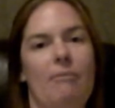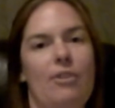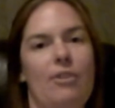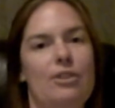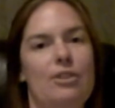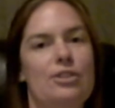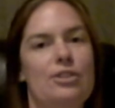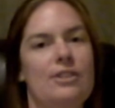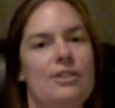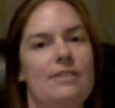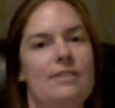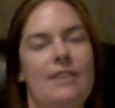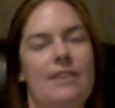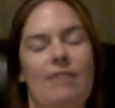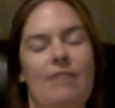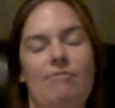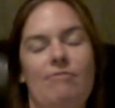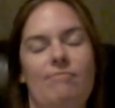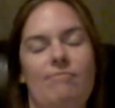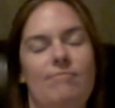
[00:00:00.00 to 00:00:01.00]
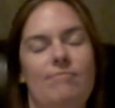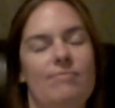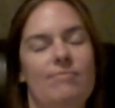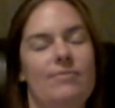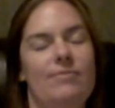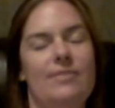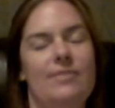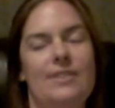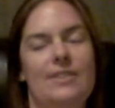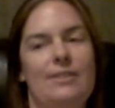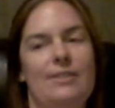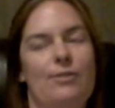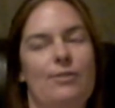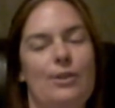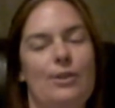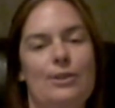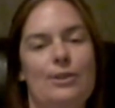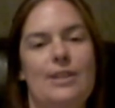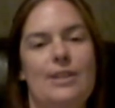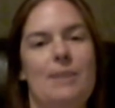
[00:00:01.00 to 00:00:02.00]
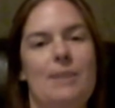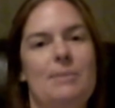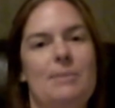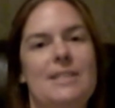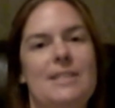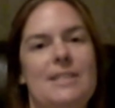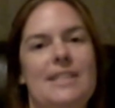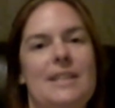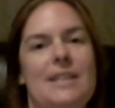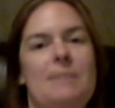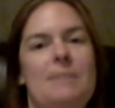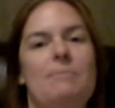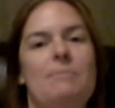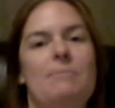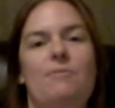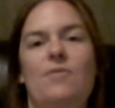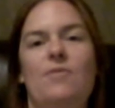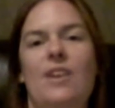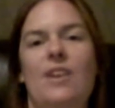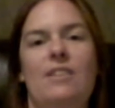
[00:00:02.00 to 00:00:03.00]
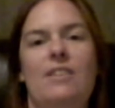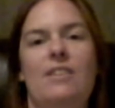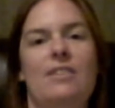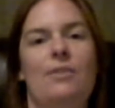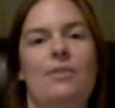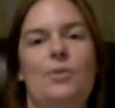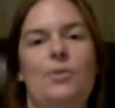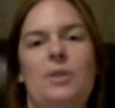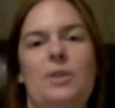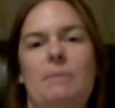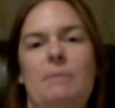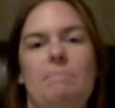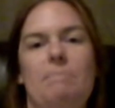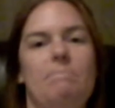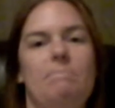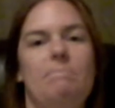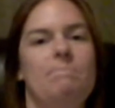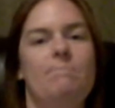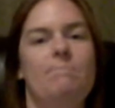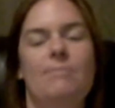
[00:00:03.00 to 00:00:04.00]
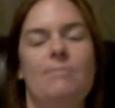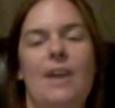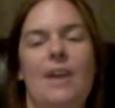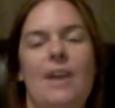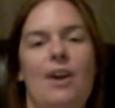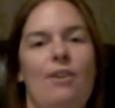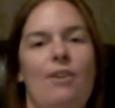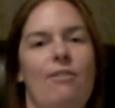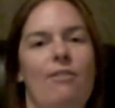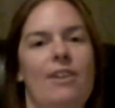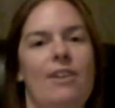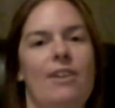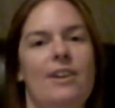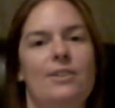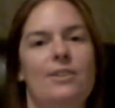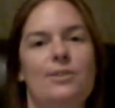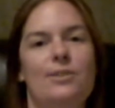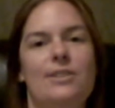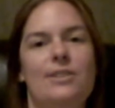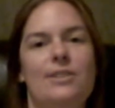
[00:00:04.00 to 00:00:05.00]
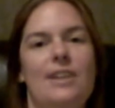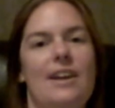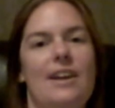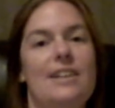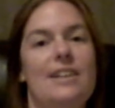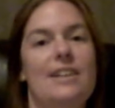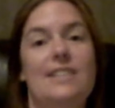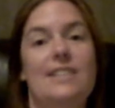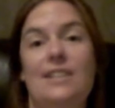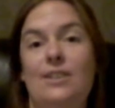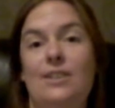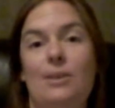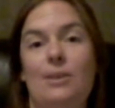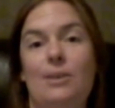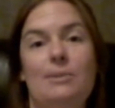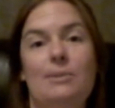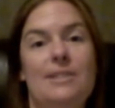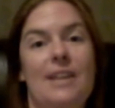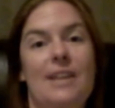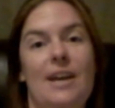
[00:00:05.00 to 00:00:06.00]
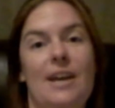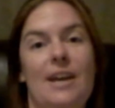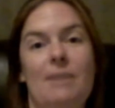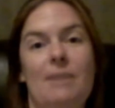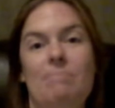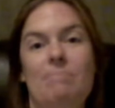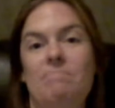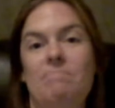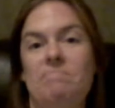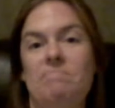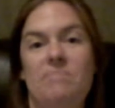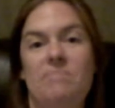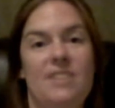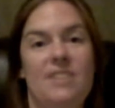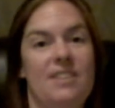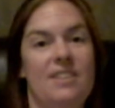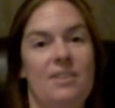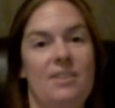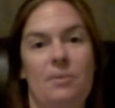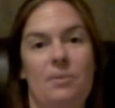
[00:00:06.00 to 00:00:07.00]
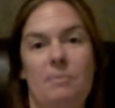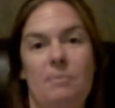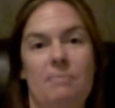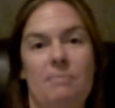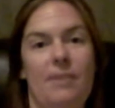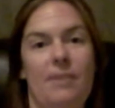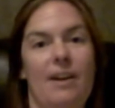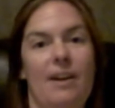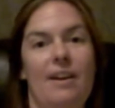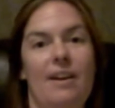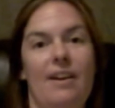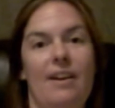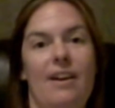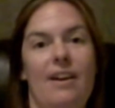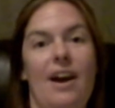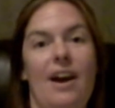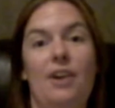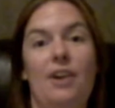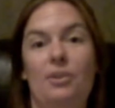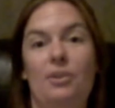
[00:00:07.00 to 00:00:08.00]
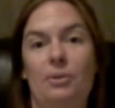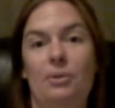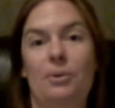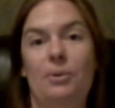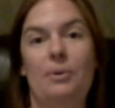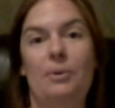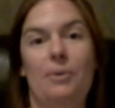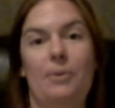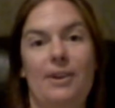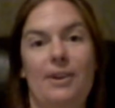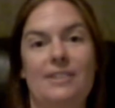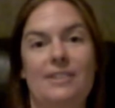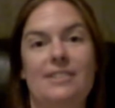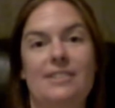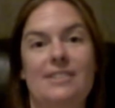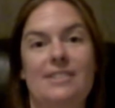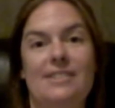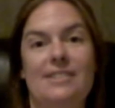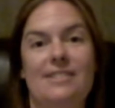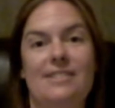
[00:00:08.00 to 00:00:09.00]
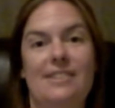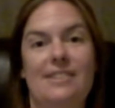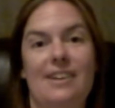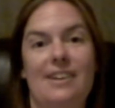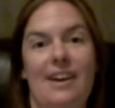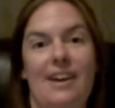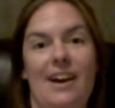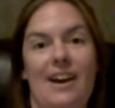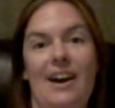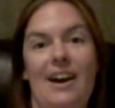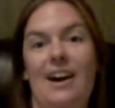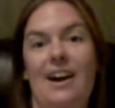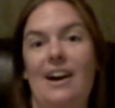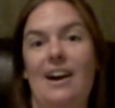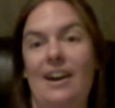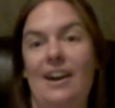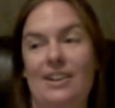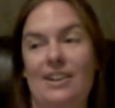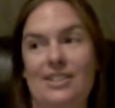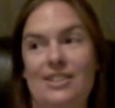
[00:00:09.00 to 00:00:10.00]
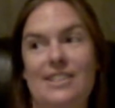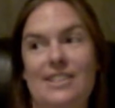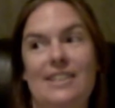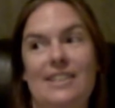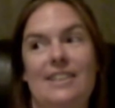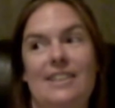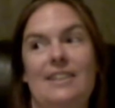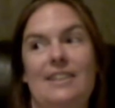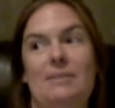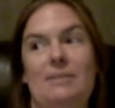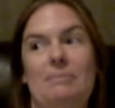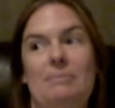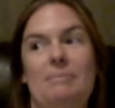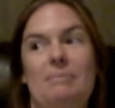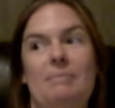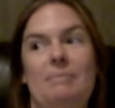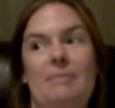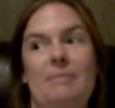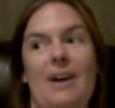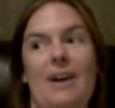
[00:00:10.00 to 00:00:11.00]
The first time I seen him, fell in love with him, head over heels. Didn't know his name, didn't know him. I knew who he was. I could see him.